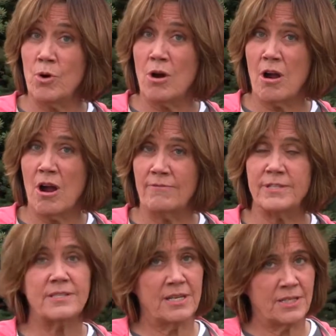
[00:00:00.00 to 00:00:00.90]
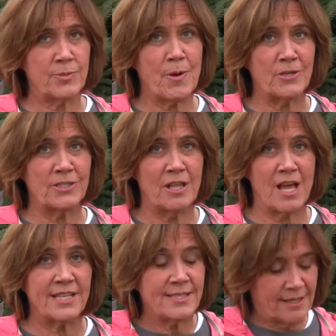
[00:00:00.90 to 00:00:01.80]
poor harvest, and sparse
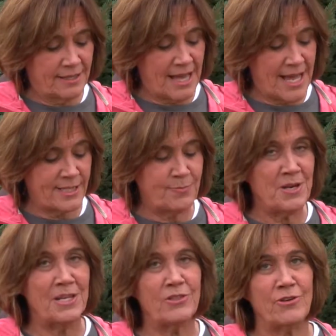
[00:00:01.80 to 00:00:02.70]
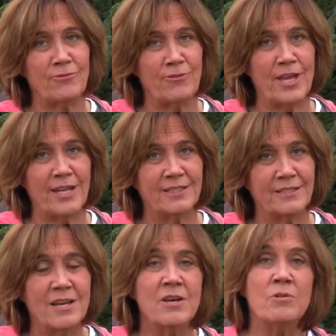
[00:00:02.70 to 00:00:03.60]
lawns lies beneath your feet.
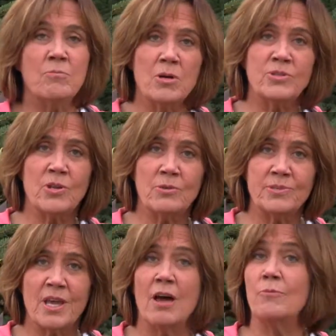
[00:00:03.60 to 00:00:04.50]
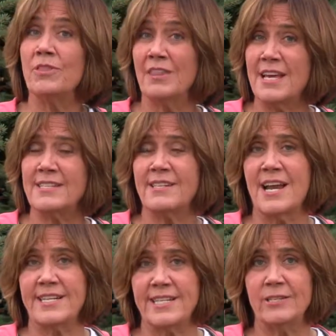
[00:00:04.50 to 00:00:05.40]
Most homes come with less than
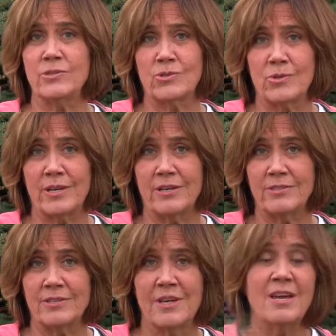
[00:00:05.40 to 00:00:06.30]
ideal soils.